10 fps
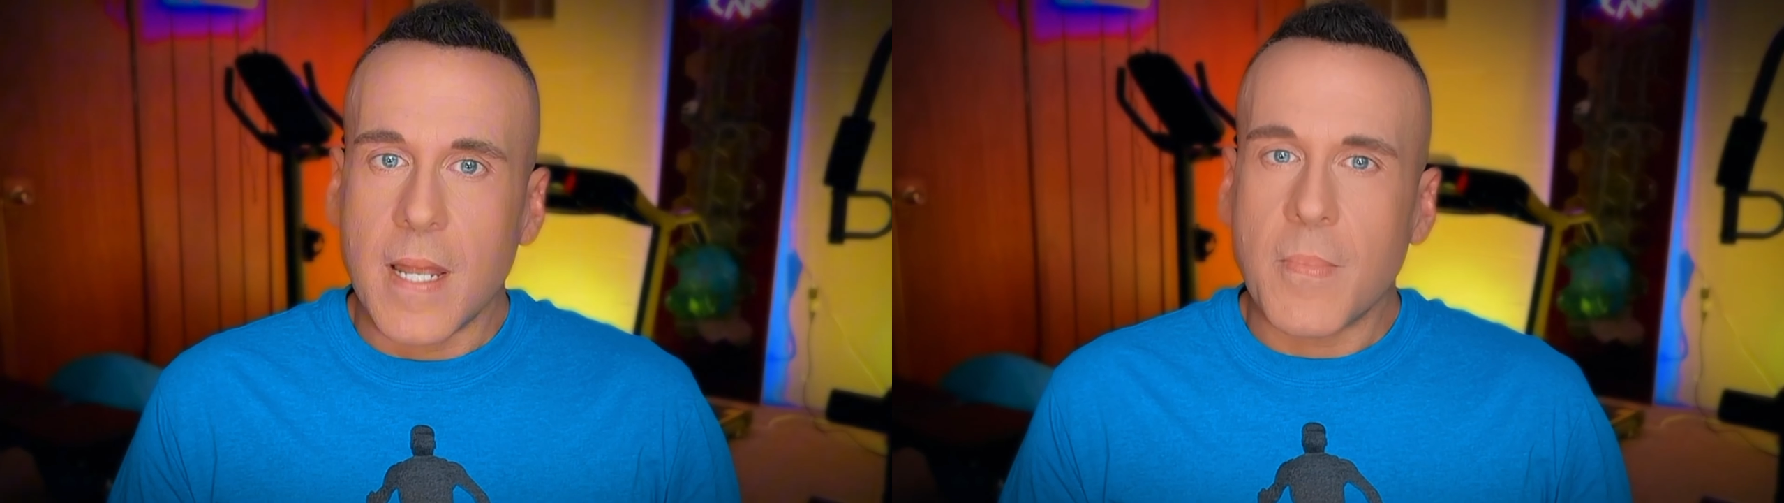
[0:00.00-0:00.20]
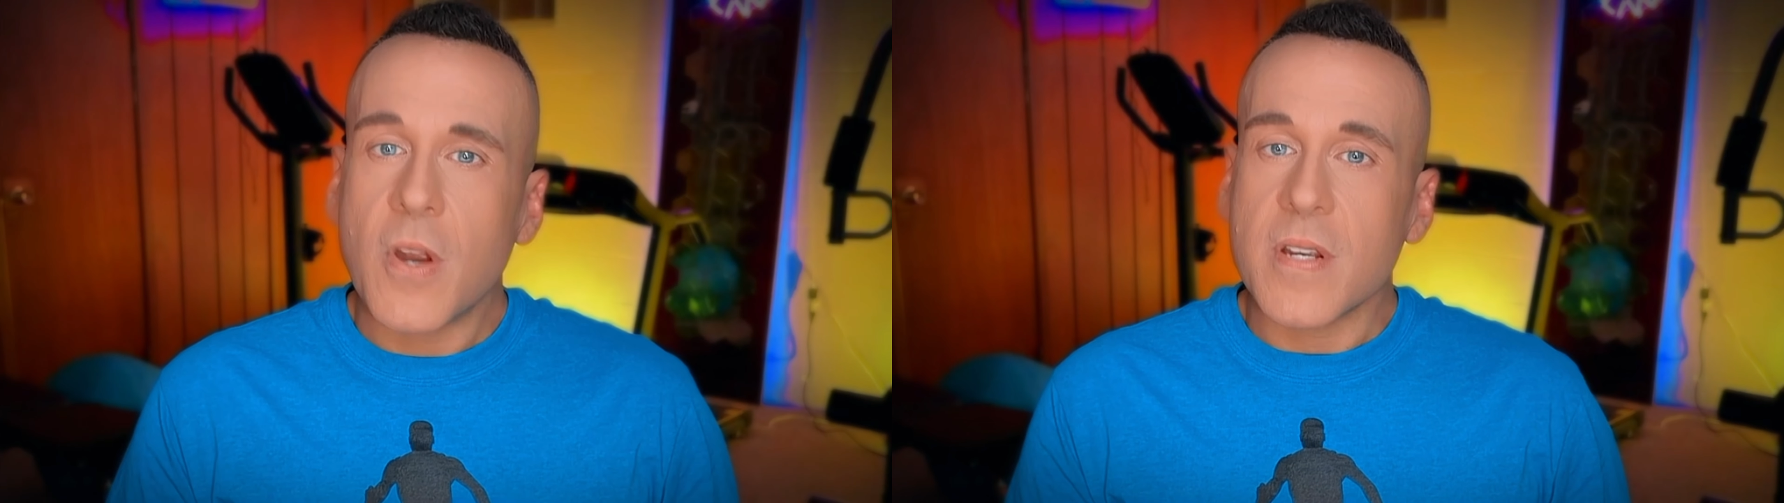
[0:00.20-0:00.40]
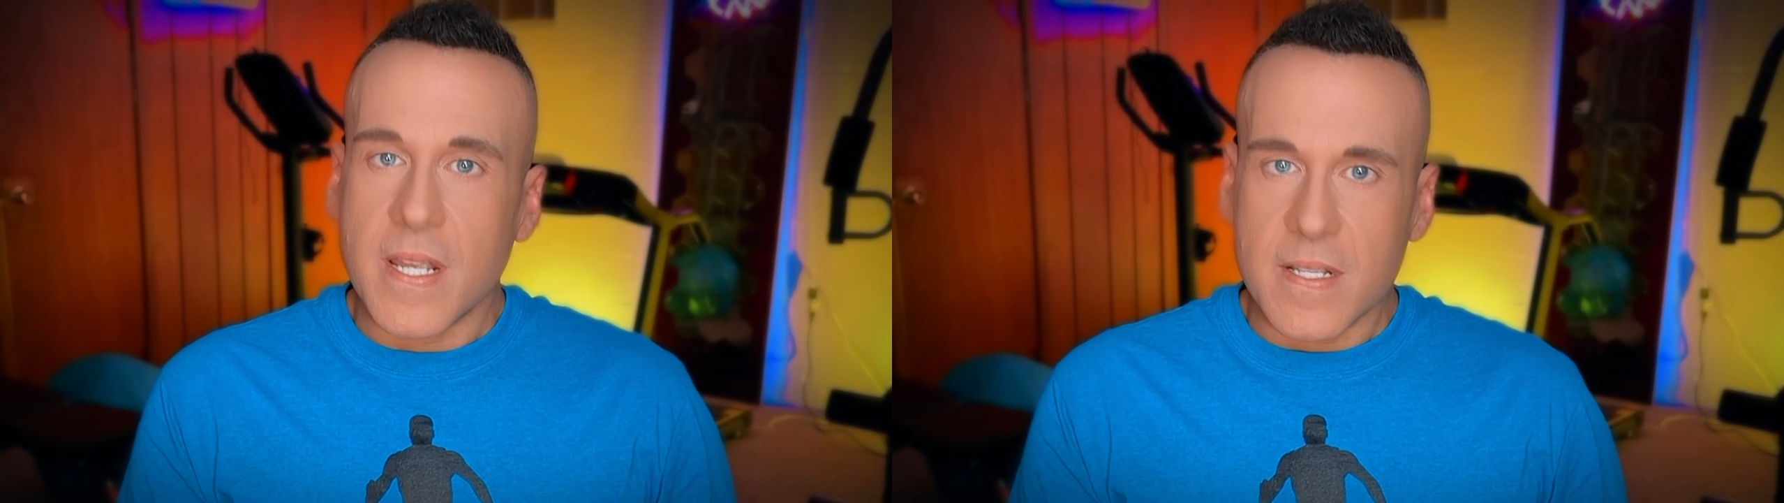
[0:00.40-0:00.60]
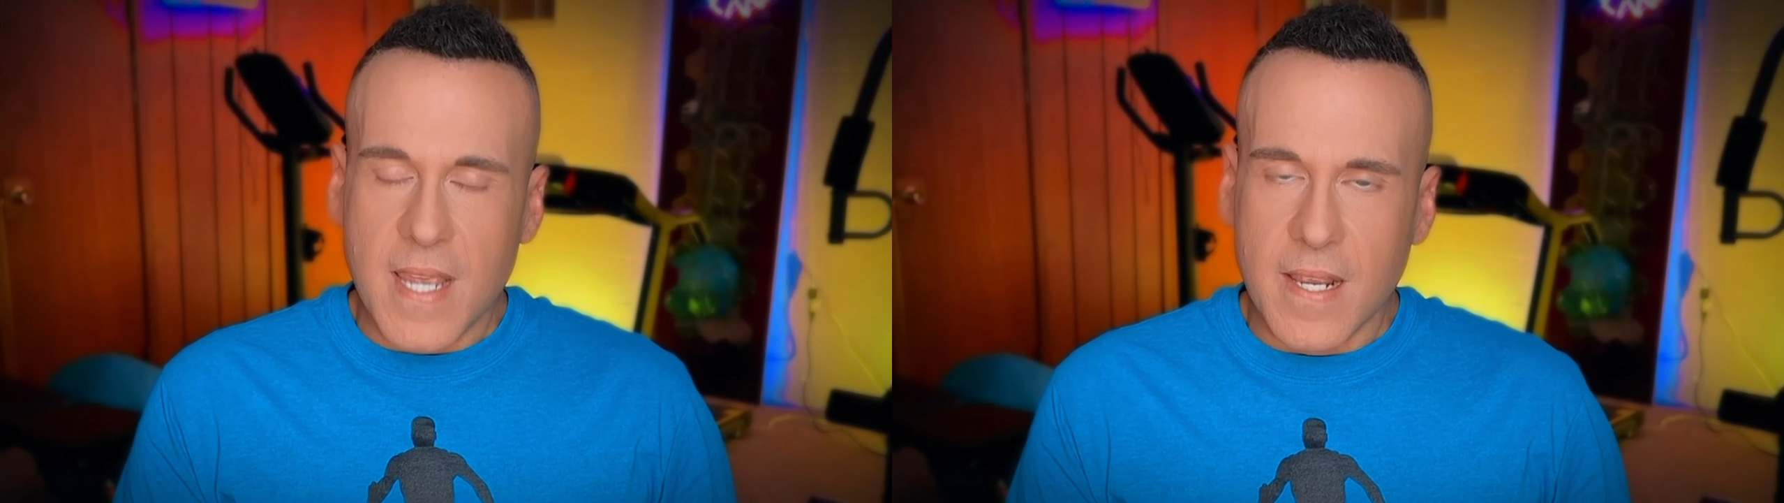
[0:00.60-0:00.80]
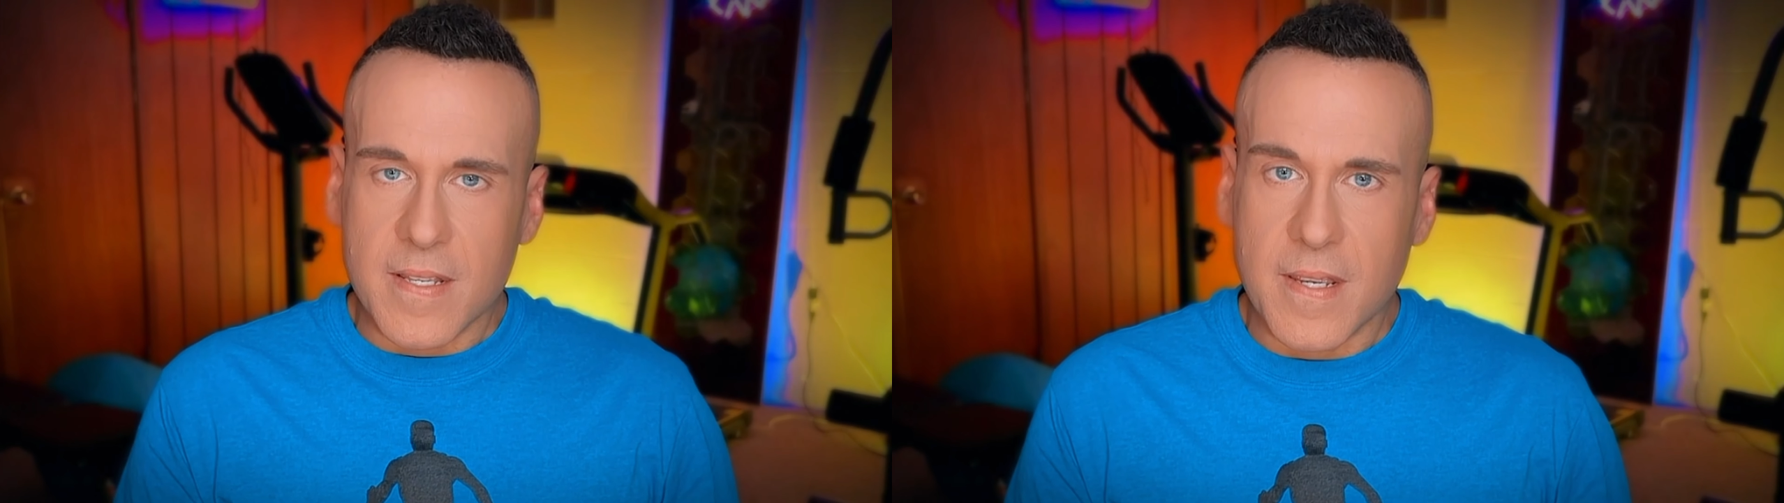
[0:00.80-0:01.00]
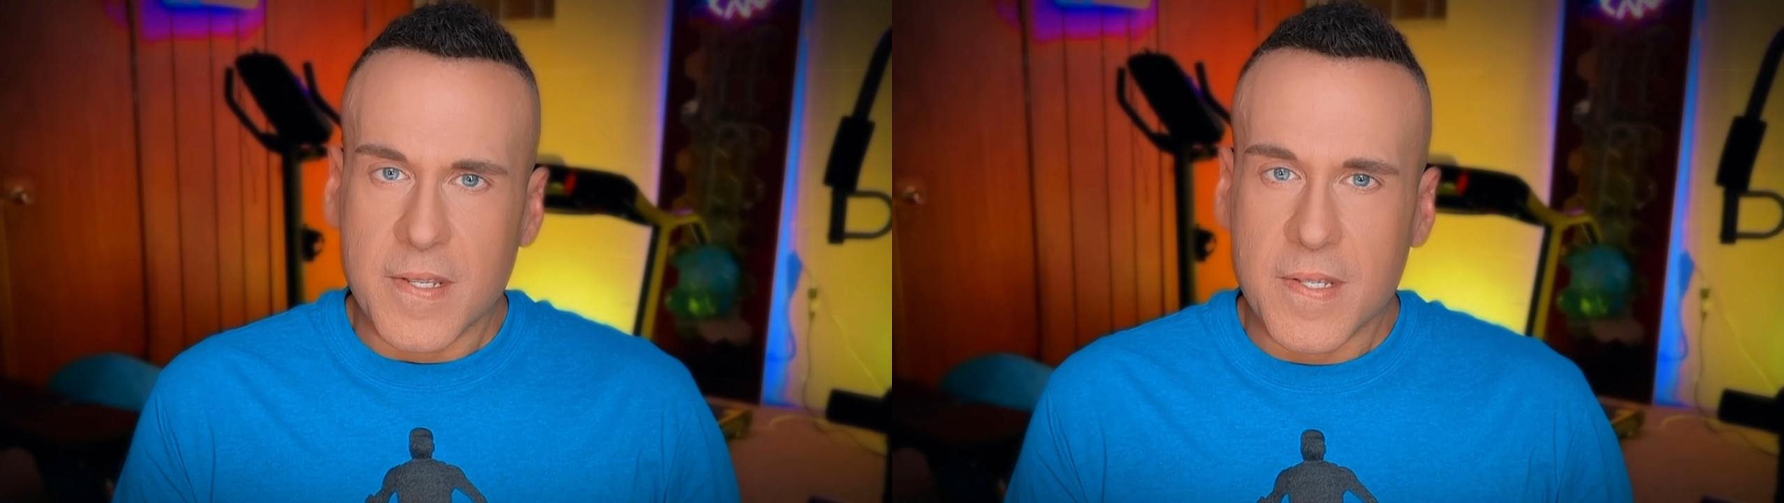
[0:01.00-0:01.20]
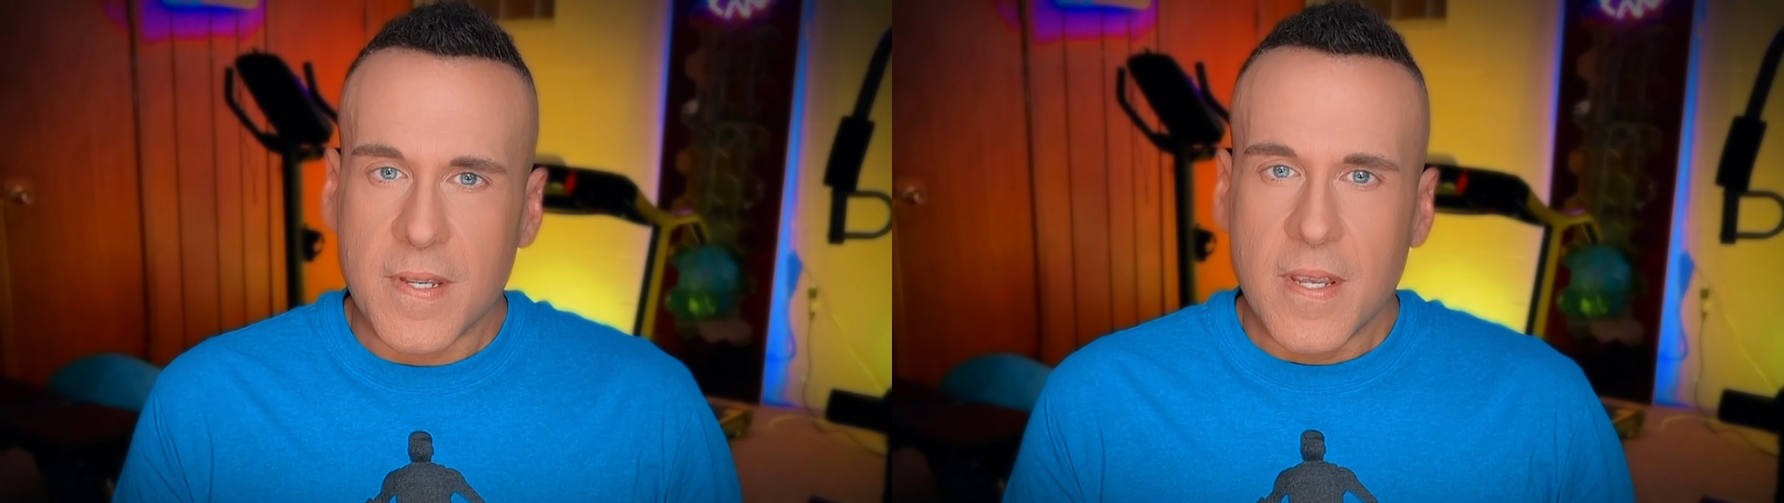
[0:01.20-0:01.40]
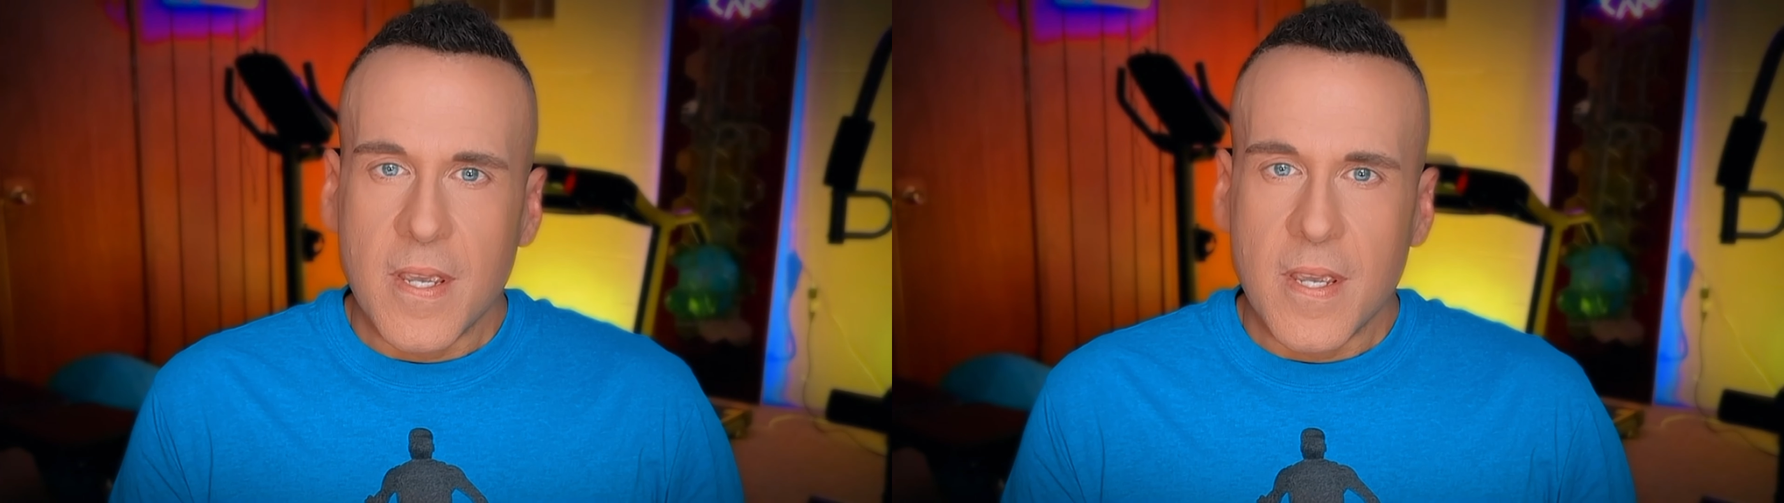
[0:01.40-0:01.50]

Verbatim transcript: and marketing tactics,